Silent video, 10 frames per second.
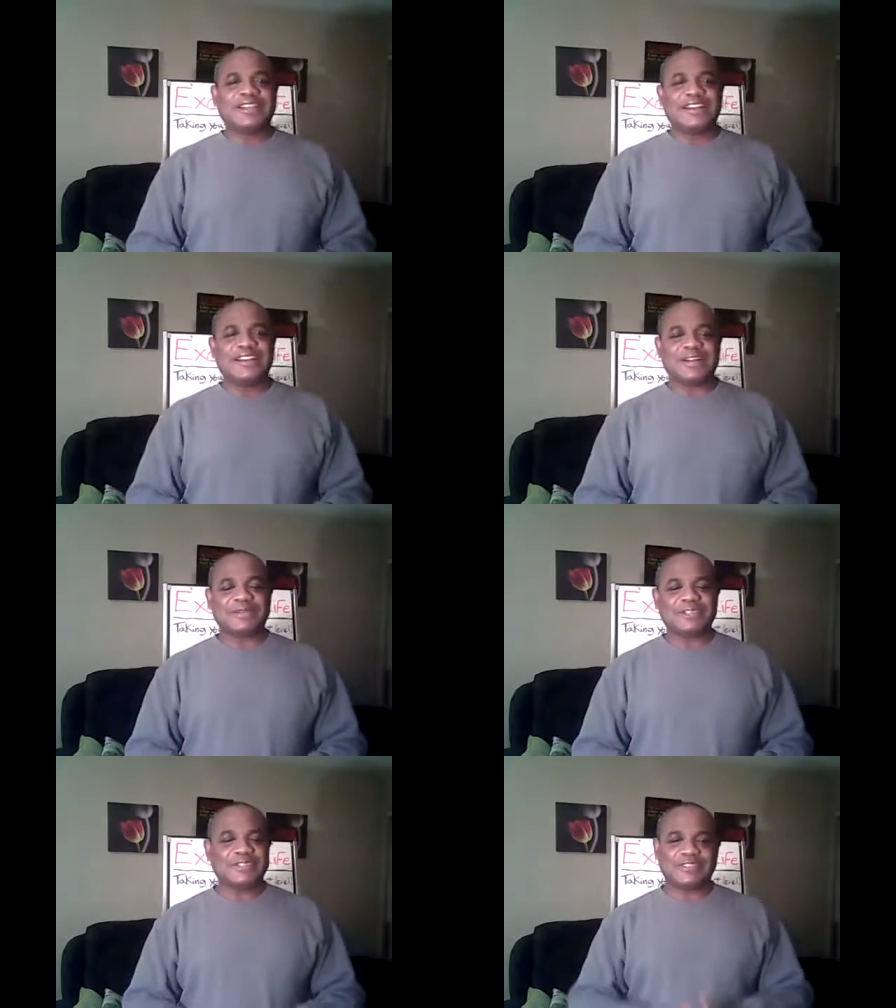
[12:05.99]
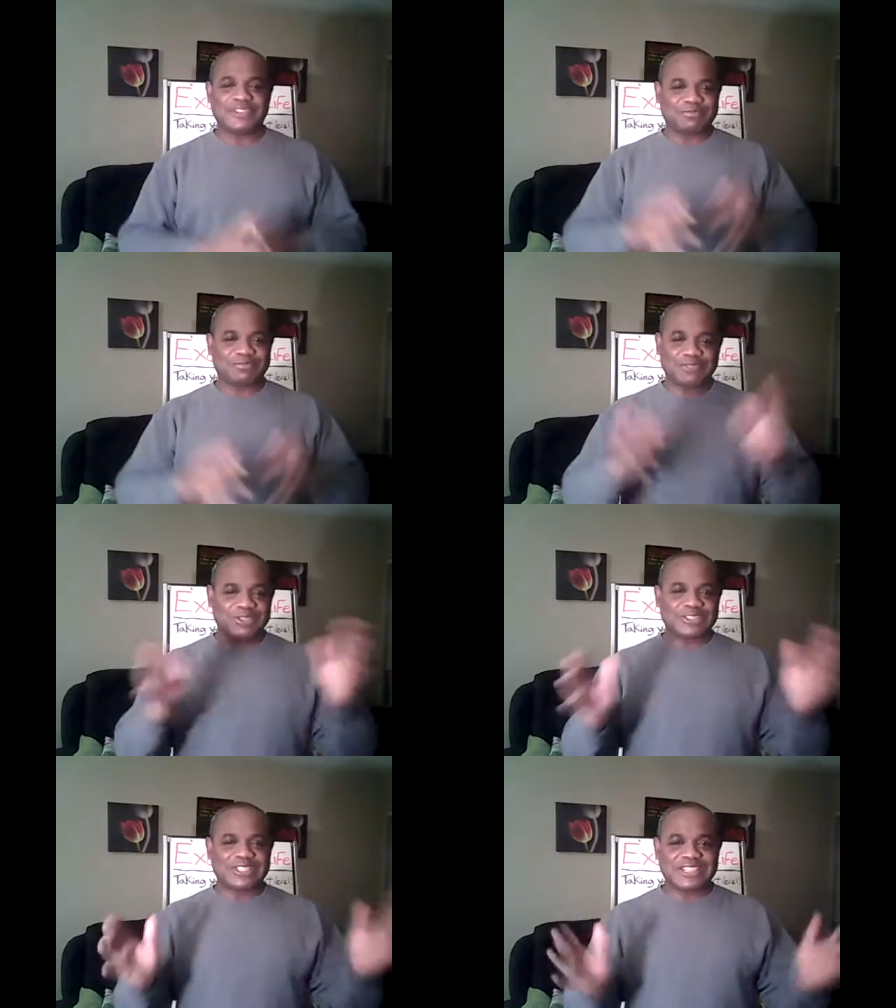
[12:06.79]
Um, I don't know if you
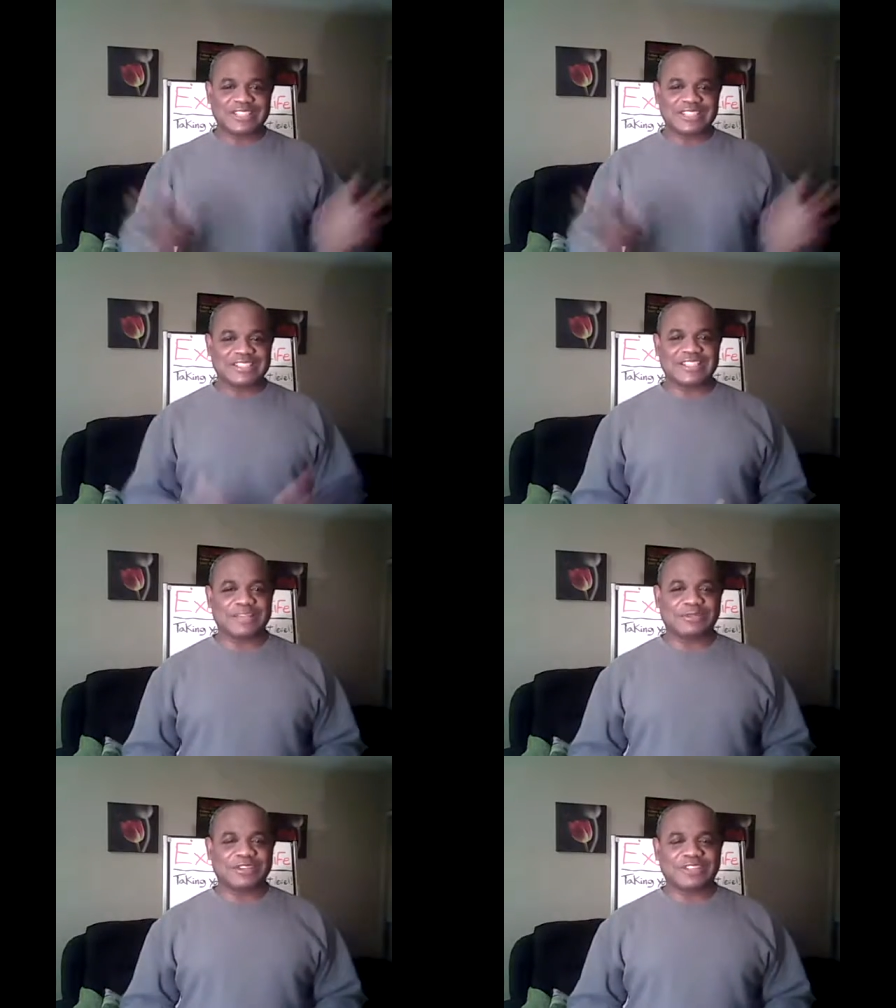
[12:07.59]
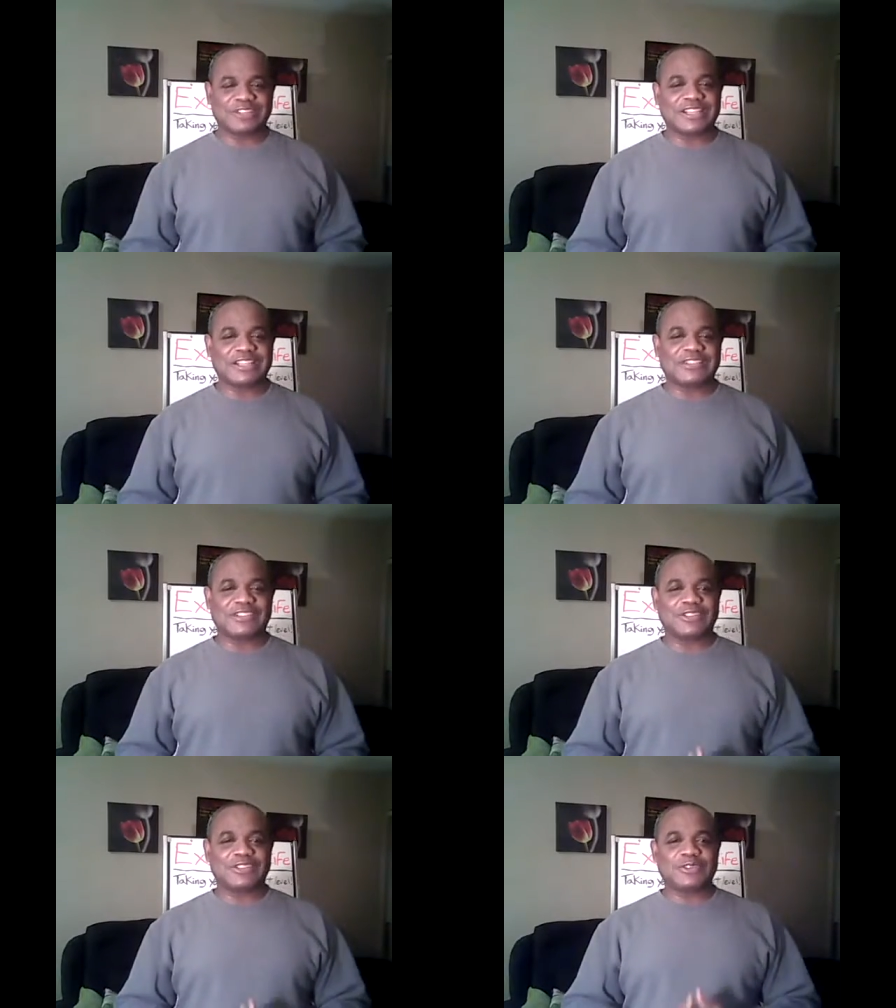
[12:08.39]
pronounce you guys' name correctly. If I
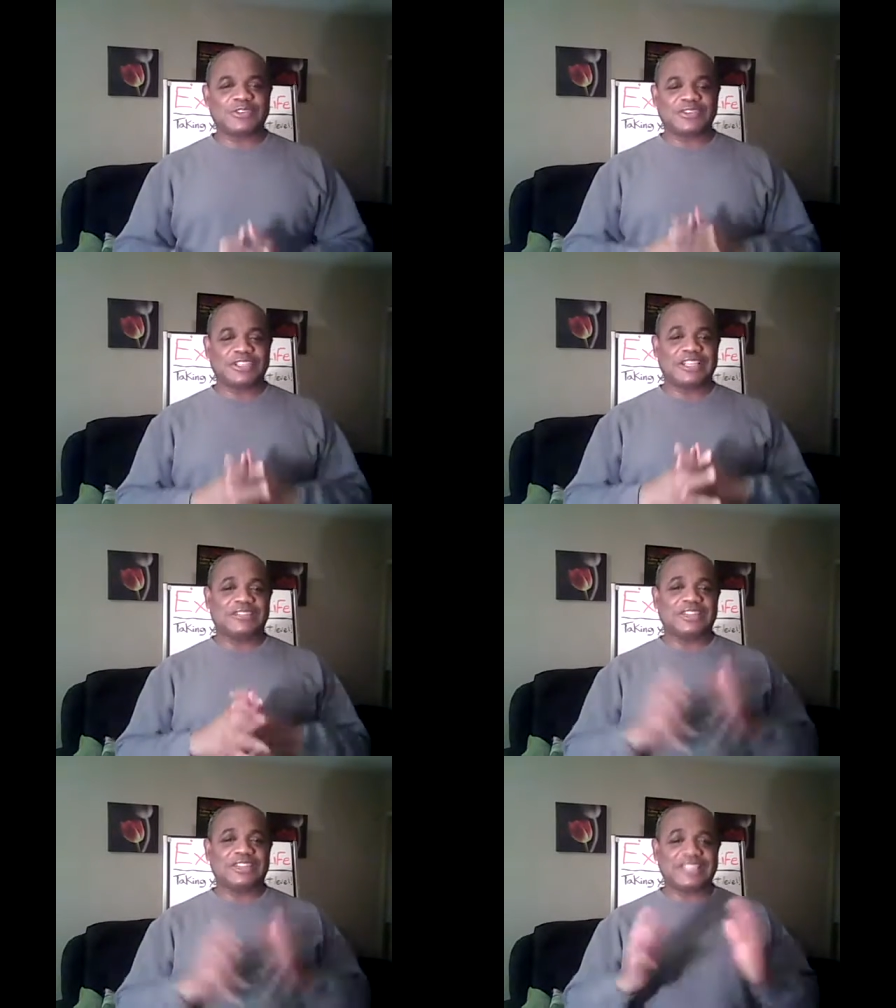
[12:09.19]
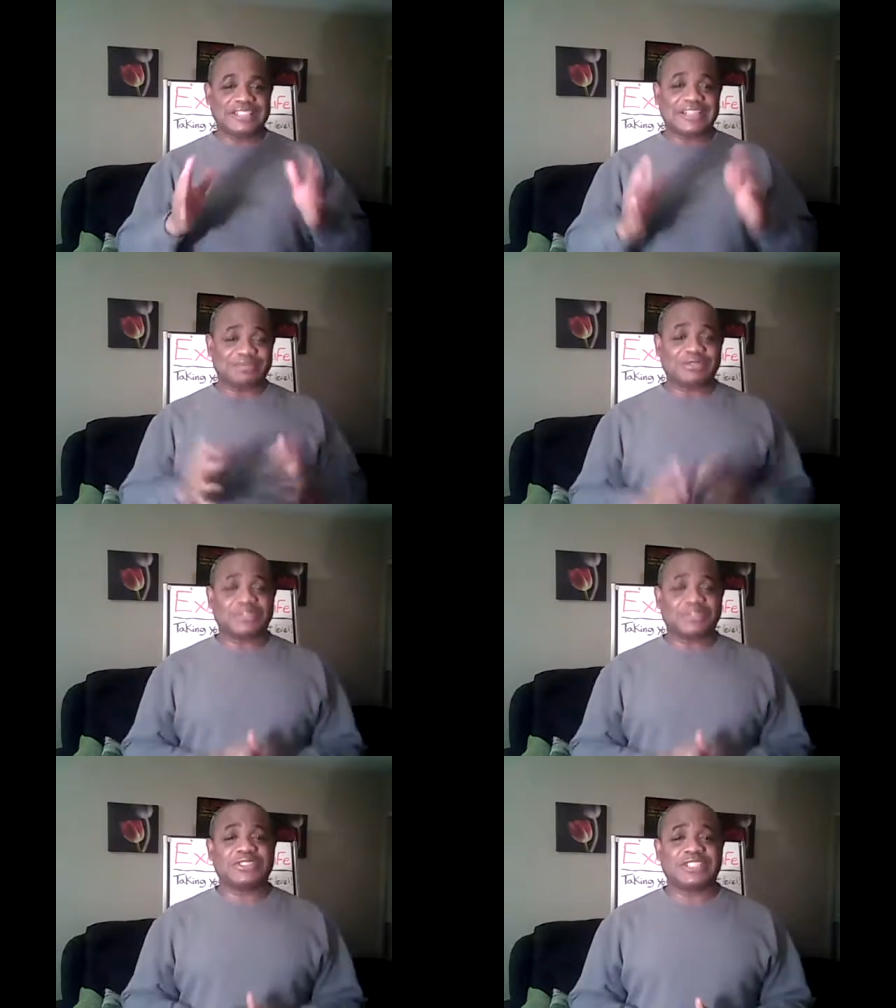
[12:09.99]
do, if it, if I did not
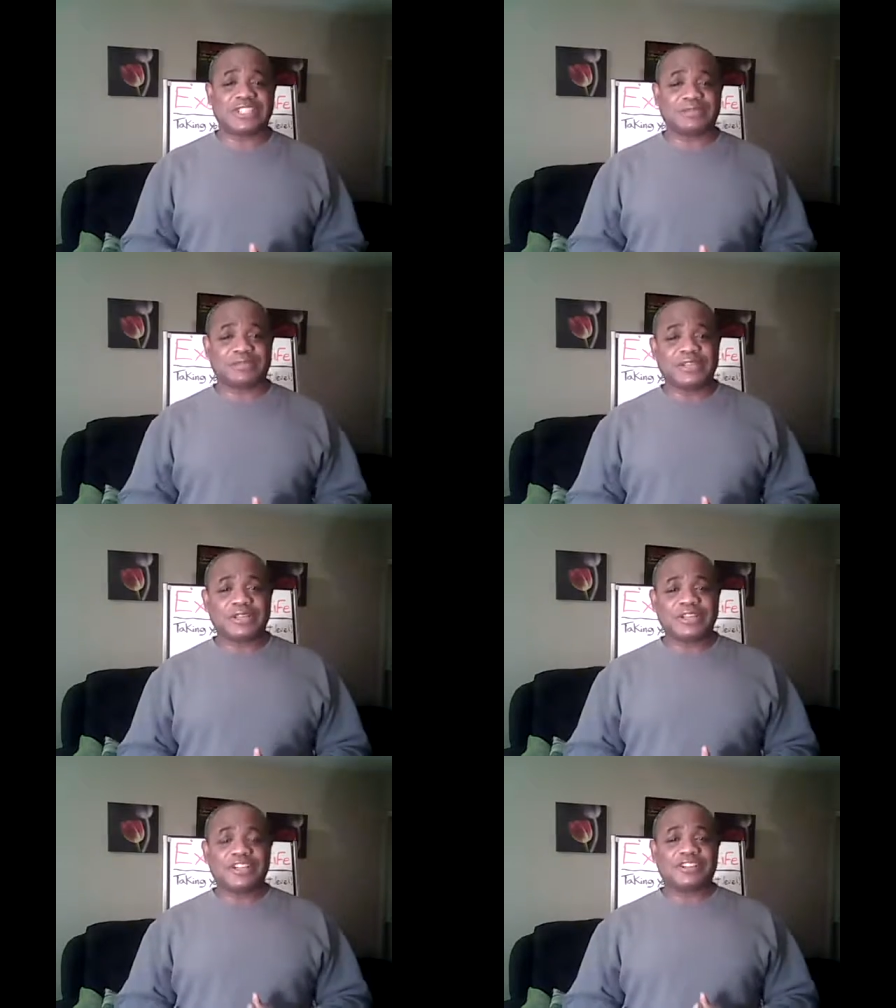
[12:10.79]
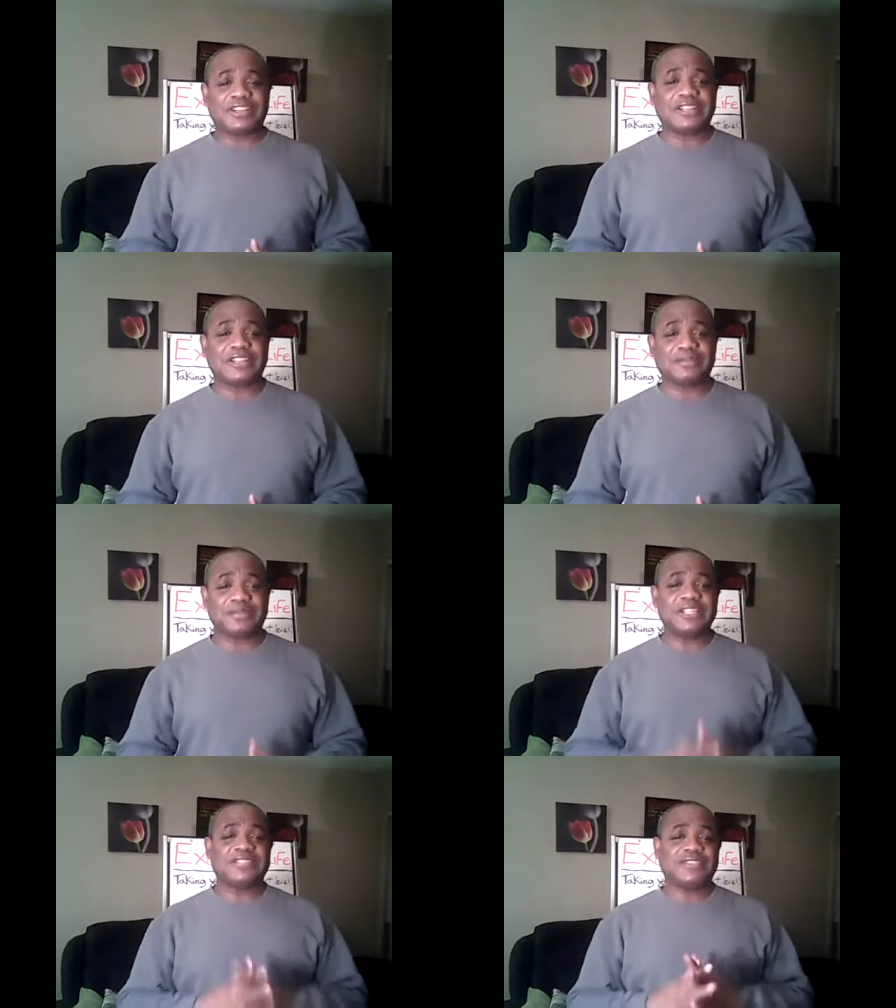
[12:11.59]
pronounce your name correctly.
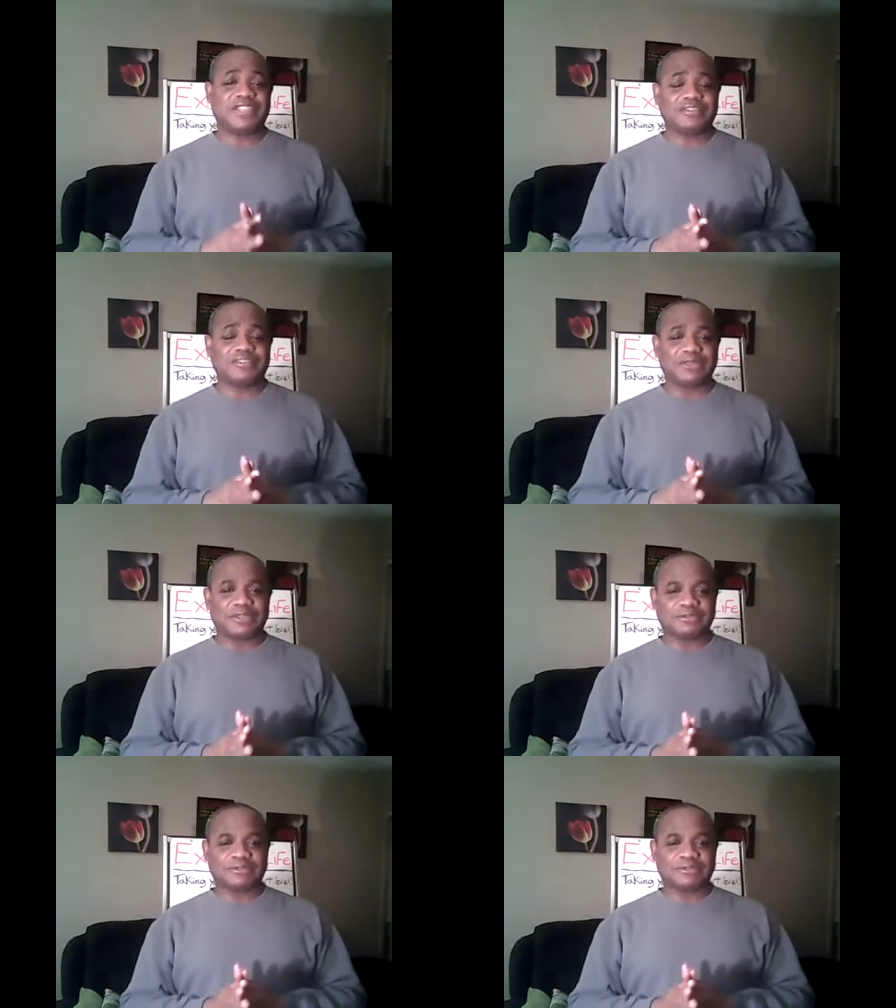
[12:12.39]
Please forgive me.